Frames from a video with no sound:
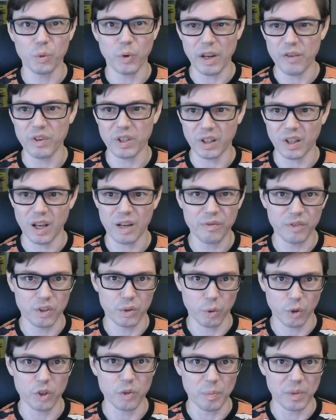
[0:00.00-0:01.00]
Ravenloft
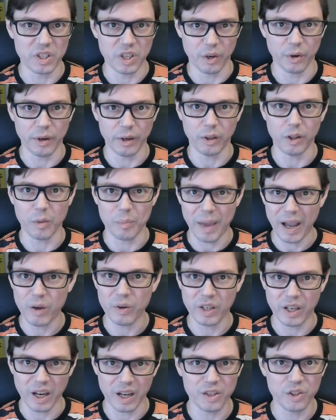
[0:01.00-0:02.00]
source material
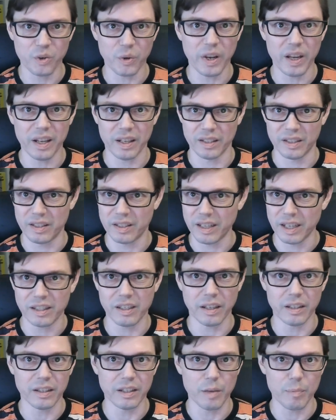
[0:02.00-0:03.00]
about Ghastria and
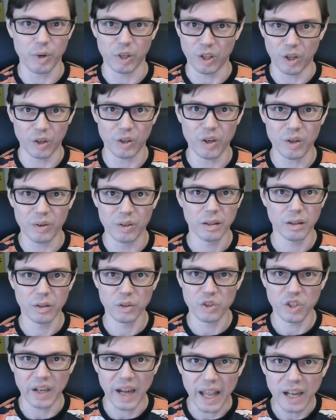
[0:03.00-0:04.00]
Stezen de Palerno,
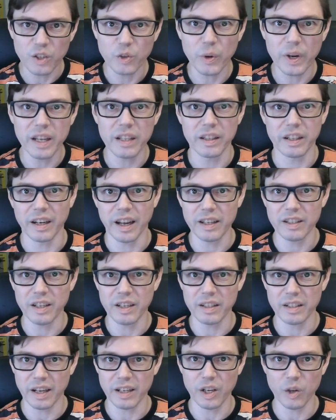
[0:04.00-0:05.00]
there's an entry in the
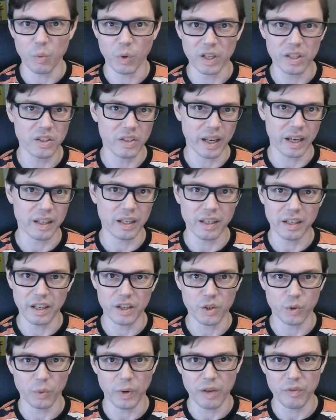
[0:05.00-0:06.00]
1991 2nd
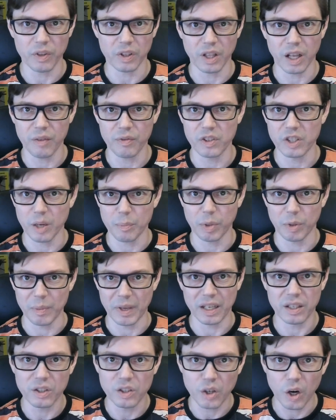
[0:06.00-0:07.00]
edition Ravenloft
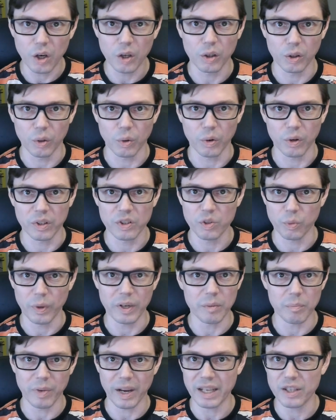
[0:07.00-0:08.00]
supplement Darklords
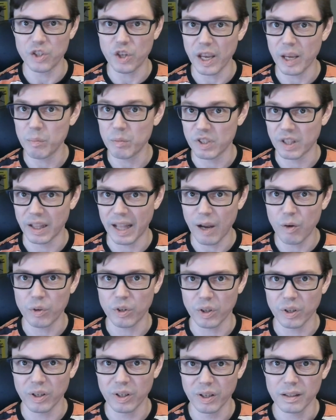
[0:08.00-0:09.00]
written by James
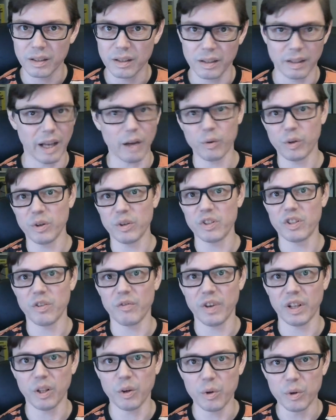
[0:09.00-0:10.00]
Lowder. Lowder is the
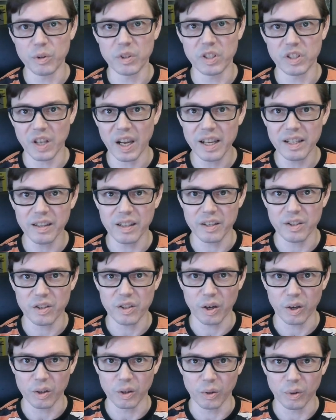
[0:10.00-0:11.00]
fellow who designed this
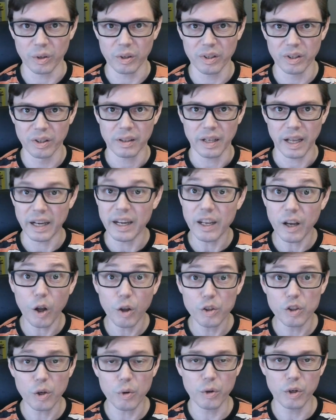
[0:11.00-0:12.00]
Darklord, and he
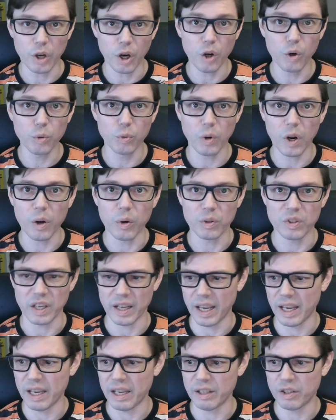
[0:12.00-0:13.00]
also co-wrote
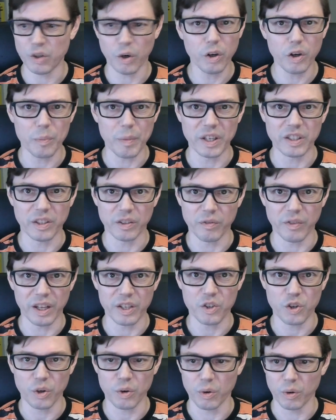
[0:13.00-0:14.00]
a tournament
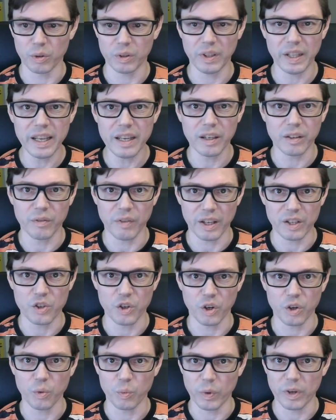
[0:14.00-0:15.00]
adventure or league
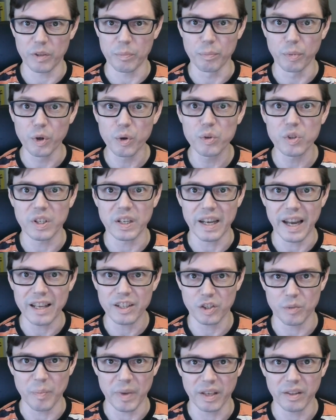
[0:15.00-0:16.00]
adventure with Bruce
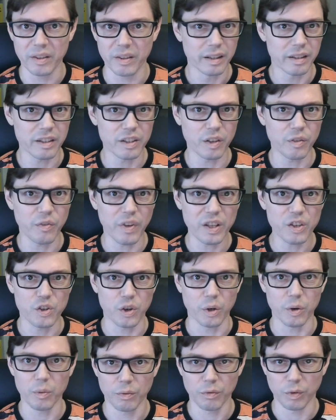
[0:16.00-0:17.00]
Nesmith. This
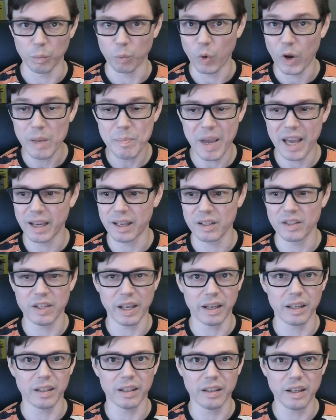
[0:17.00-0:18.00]
adventure, from way back in
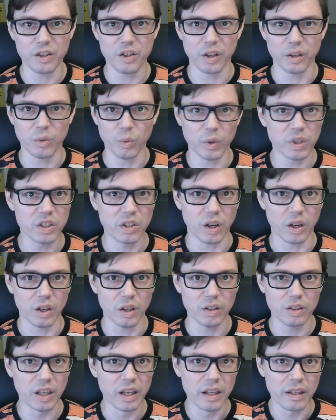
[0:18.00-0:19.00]
2nd edition, was
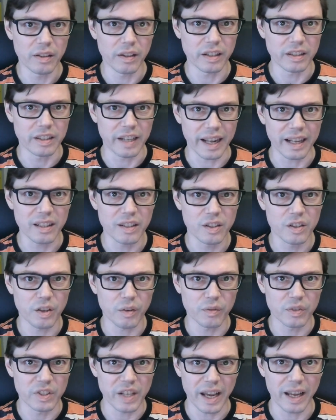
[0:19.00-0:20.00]
called The Dance
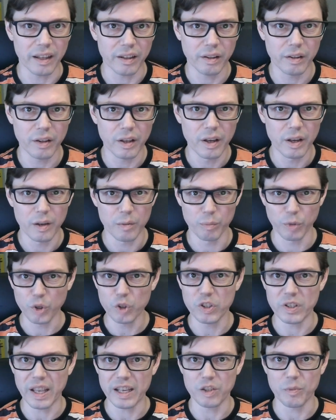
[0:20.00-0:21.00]
of Death.
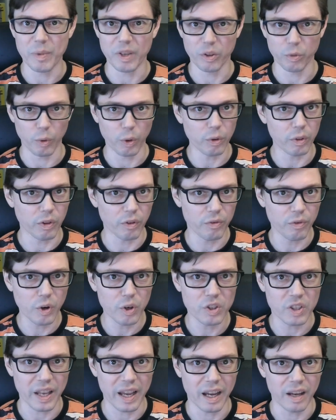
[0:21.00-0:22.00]
Bruce Nesmith wrote the
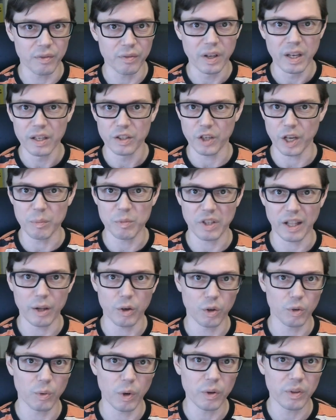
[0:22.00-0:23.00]
first half, James
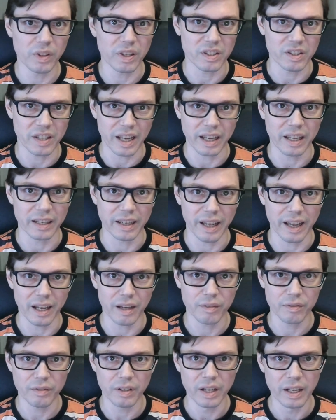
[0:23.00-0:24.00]
Lowder wrote the second
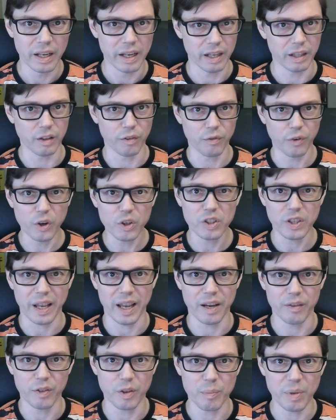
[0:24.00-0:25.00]
half. In the first
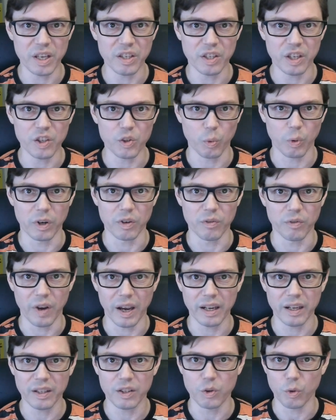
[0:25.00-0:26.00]
half, the PCs were
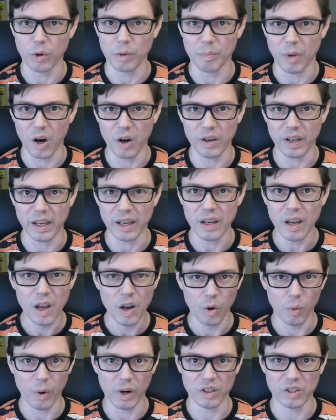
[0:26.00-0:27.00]
invited to a party
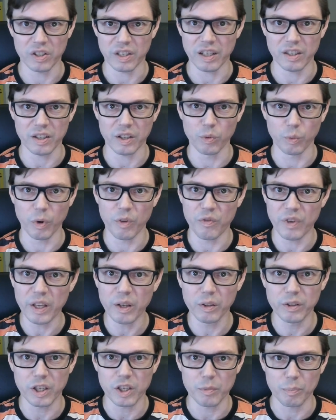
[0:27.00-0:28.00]
where Stezen
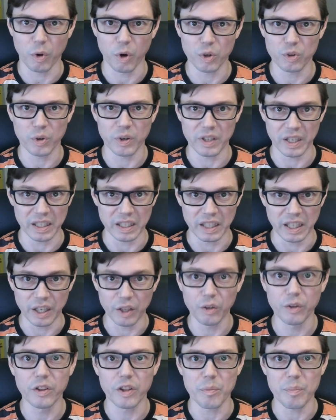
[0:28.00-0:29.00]
revealed his portrait and
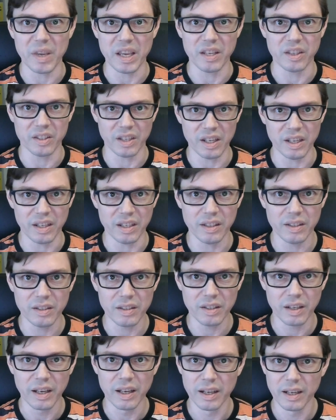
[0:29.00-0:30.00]
killed the PCs.